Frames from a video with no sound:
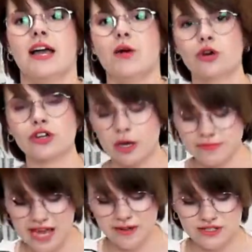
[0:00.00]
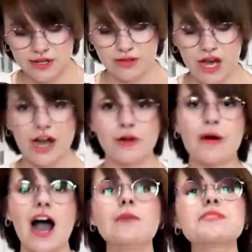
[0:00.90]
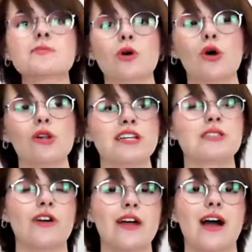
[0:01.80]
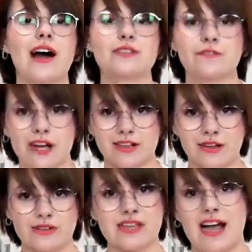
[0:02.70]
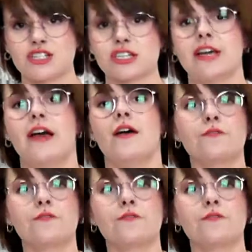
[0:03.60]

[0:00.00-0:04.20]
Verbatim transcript: It wouldn't come down so low, but I'm small and it's very hard to find clothes that actually